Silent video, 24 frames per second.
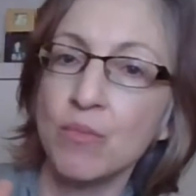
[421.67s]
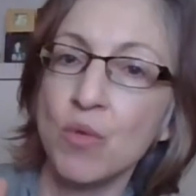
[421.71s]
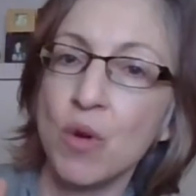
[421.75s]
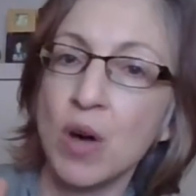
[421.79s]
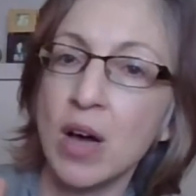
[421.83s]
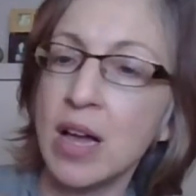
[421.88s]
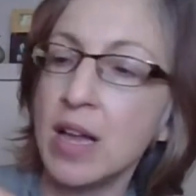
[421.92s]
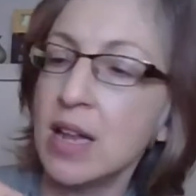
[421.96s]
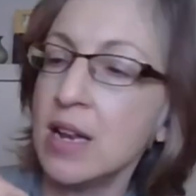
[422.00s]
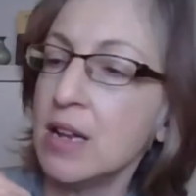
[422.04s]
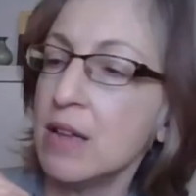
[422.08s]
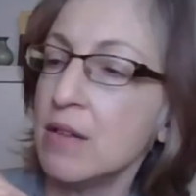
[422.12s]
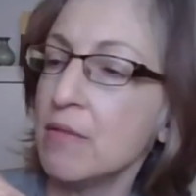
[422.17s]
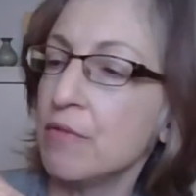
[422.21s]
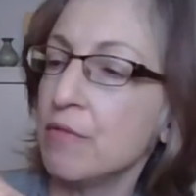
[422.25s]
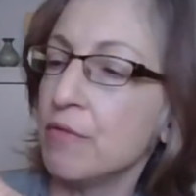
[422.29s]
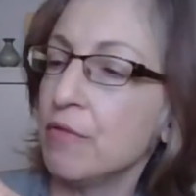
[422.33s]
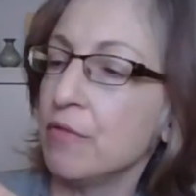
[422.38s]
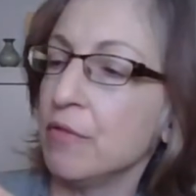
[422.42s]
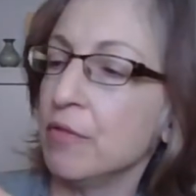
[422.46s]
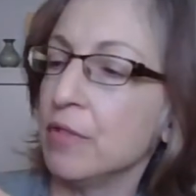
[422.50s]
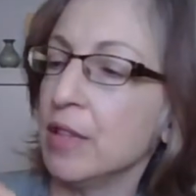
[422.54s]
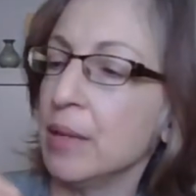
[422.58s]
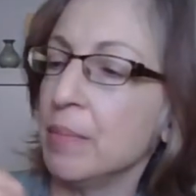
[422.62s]
one,
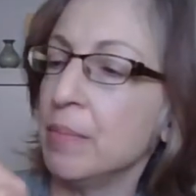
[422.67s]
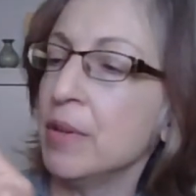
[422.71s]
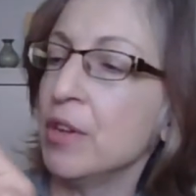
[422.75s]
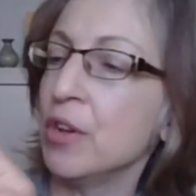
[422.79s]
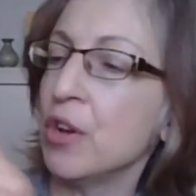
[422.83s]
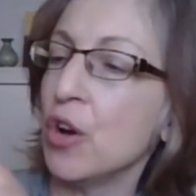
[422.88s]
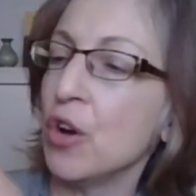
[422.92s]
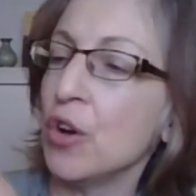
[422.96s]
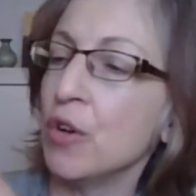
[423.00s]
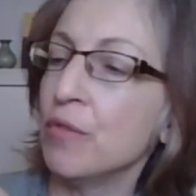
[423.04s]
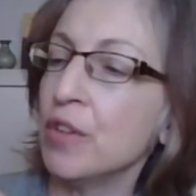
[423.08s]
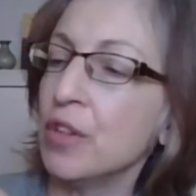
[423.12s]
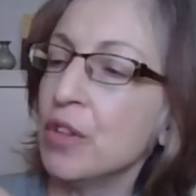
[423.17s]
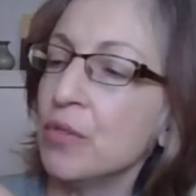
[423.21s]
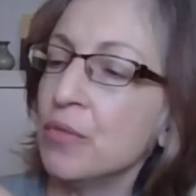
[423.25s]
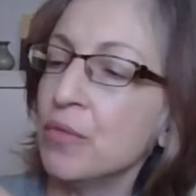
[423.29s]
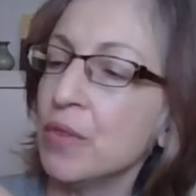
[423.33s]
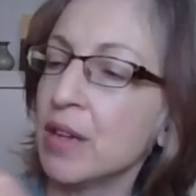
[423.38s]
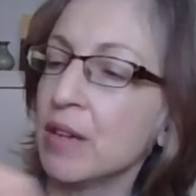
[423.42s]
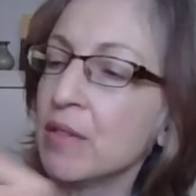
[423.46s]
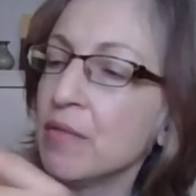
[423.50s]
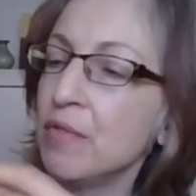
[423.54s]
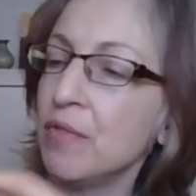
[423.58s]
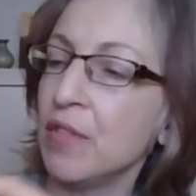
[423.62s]
flip it over the
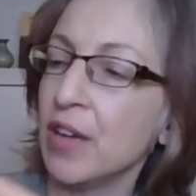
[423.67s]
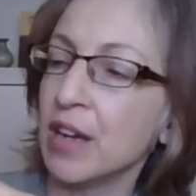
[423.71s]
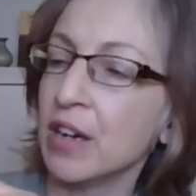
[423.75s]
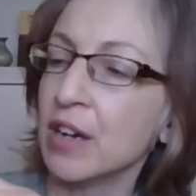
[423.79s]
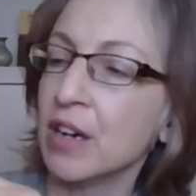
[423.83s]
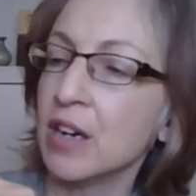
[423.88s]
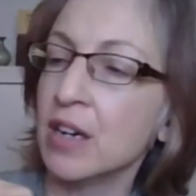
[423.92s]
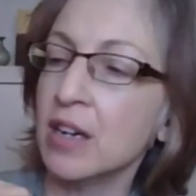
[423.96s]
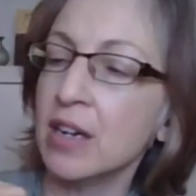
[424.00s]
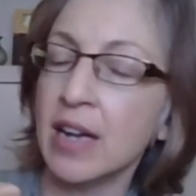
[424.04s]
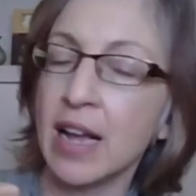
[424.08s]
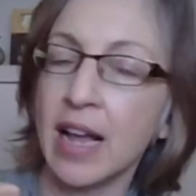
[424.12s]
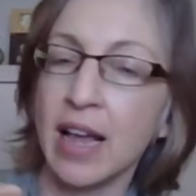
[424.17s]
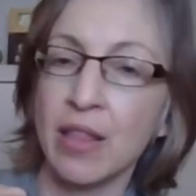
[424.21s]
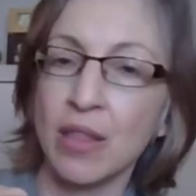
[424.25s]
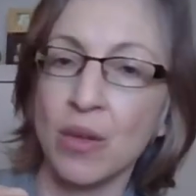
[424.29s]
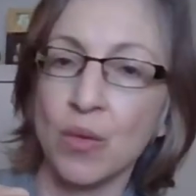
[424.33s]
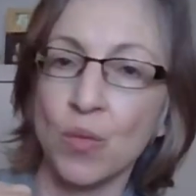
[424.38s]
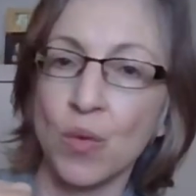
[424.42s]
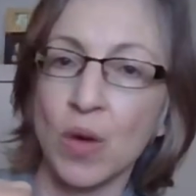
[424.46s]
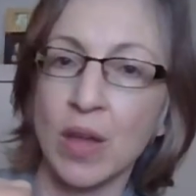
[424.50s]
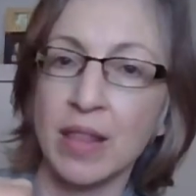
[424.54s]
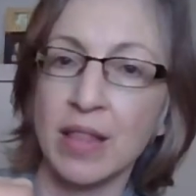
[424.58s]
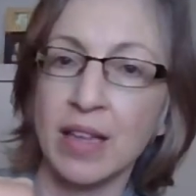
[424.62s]
ring finger, and the
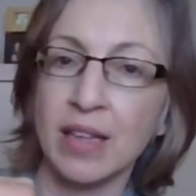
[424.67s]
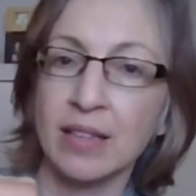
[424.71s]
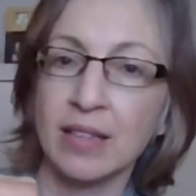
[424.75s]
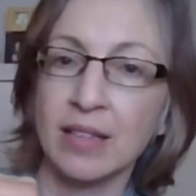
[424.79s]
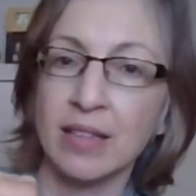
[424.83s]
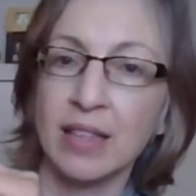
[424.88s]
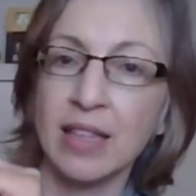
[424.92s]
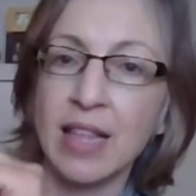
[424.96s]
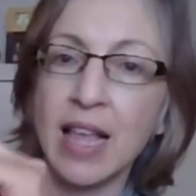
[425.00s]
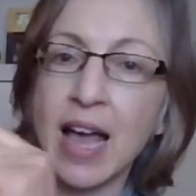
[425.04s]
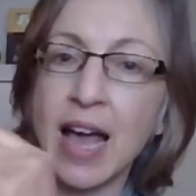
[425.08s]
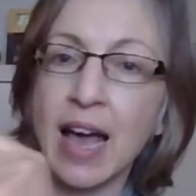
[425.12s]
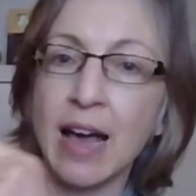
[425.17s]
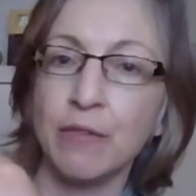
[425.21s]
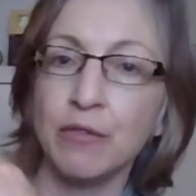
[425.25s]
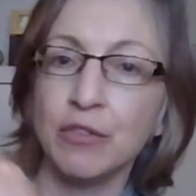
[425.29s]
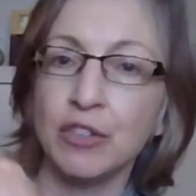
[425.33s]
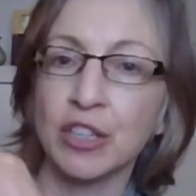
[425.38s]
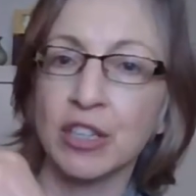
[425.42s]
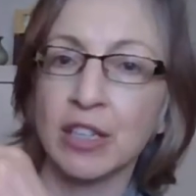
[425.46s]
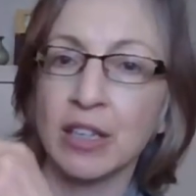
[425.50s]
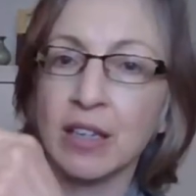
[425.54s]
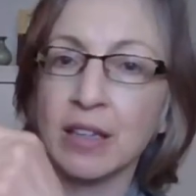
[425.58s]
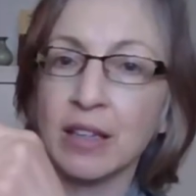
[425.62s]
one that's left,
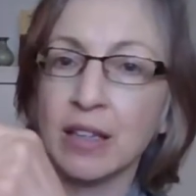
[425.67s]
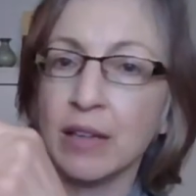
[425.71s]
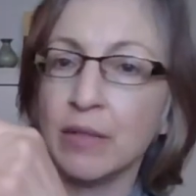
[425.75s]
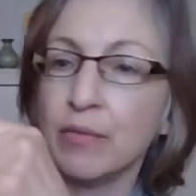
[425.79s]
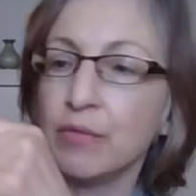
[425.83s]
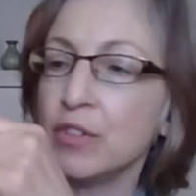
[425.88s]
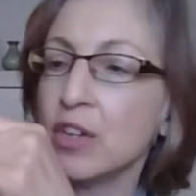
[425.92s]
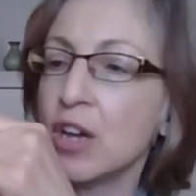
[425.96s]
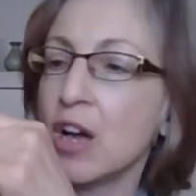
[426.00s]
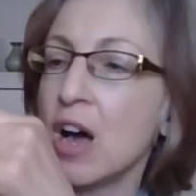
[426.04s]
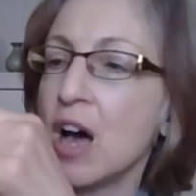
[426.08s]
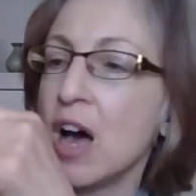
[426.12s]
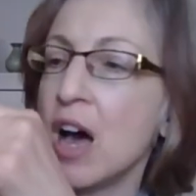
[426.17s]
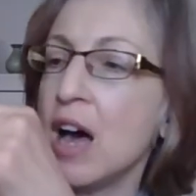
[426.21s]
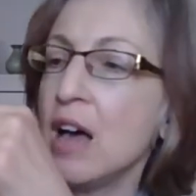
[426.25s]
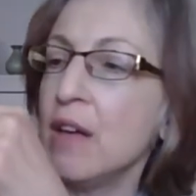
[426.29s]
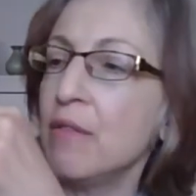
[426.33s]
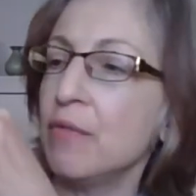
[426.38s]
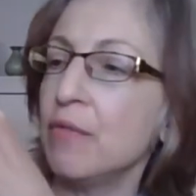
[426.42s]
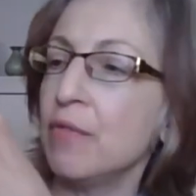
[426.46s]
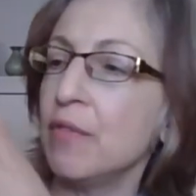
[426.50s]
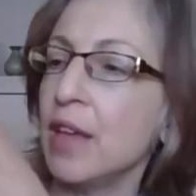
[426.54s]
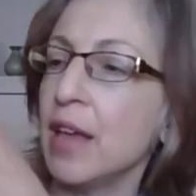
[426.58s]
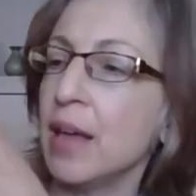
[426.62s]
you're going to lift off
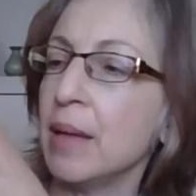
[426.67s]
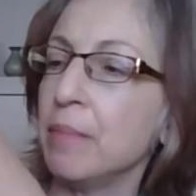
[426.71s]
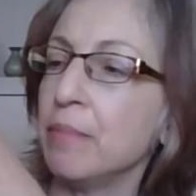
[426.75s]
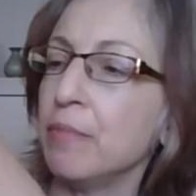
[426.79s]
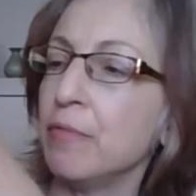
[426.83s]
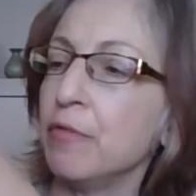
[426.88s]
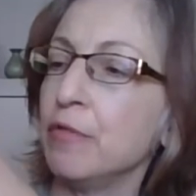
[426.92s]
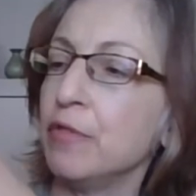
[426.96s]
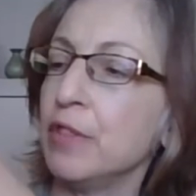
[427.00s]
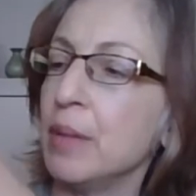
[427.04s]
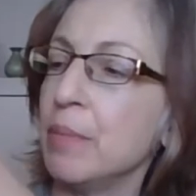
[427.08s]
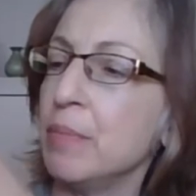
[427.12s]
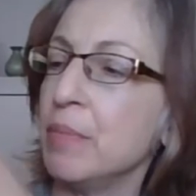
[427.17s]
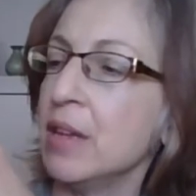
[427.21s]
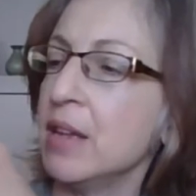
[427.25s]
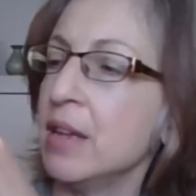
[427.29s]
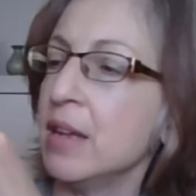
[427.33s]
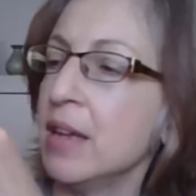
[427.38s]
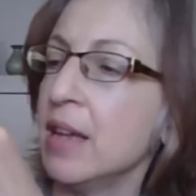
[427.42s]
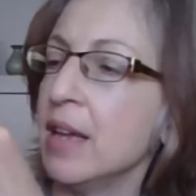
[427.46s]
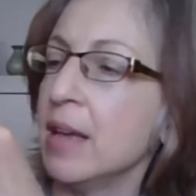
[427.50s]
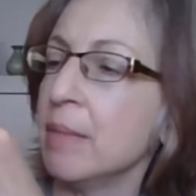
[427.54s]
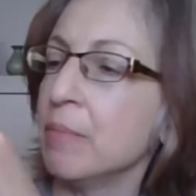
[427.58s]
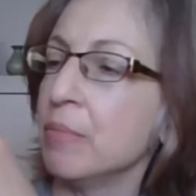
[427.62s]
and flip it
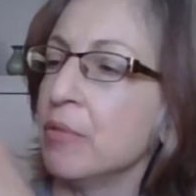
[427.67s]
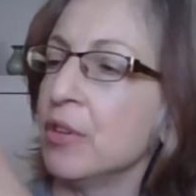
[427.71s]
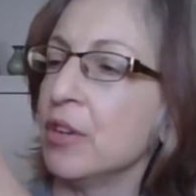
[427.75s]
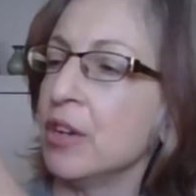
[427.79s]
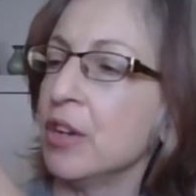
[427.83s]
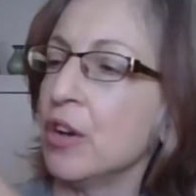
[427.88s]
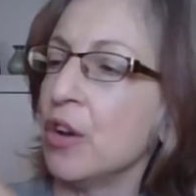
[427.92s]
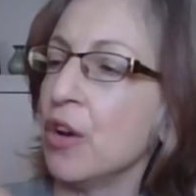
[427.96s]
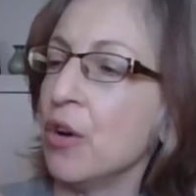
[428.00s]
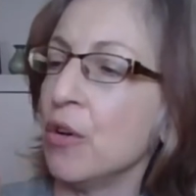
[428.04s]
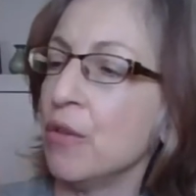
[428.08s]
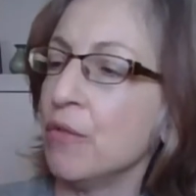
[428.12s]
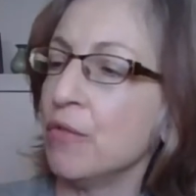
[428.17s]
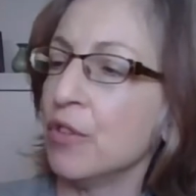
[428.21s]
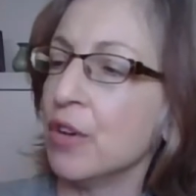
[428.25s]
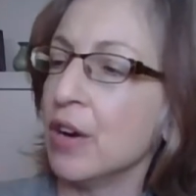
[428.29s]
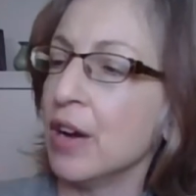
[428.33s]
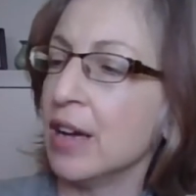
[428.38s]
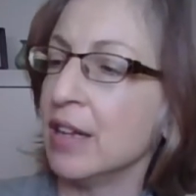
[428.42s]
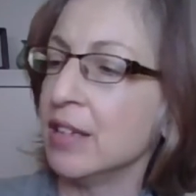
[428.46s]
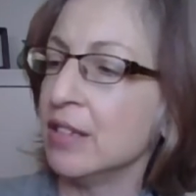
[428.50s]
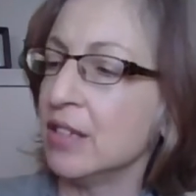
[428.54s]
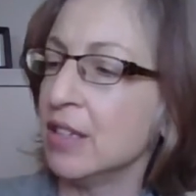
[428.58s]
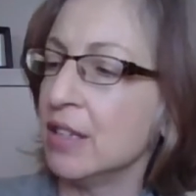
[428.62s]
and put it over
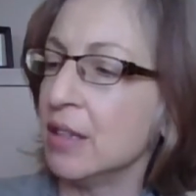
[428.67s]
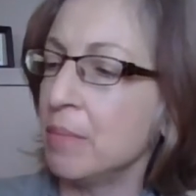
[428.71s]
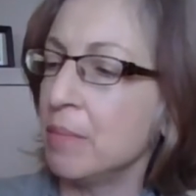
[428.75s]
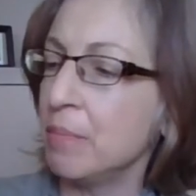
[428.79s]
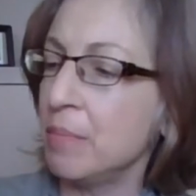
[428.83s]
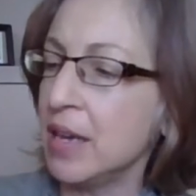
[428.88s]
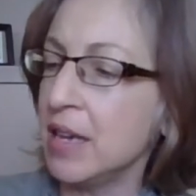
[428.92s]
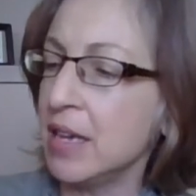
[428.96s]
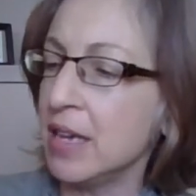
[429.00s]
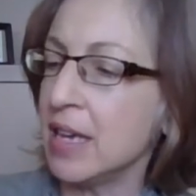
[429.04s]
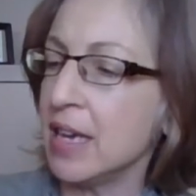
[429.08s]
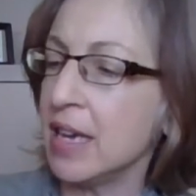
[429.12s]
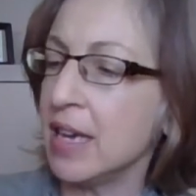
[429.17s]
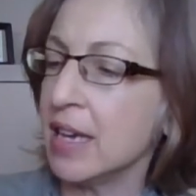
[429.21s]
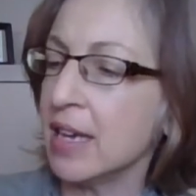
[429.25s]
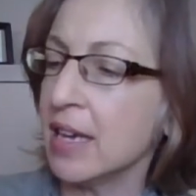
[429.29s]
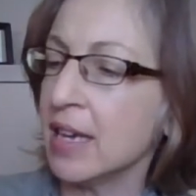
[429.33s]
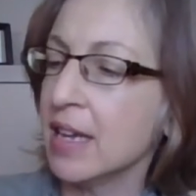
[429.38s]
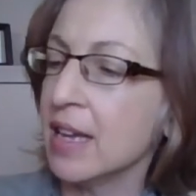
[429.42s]
onto the pinky.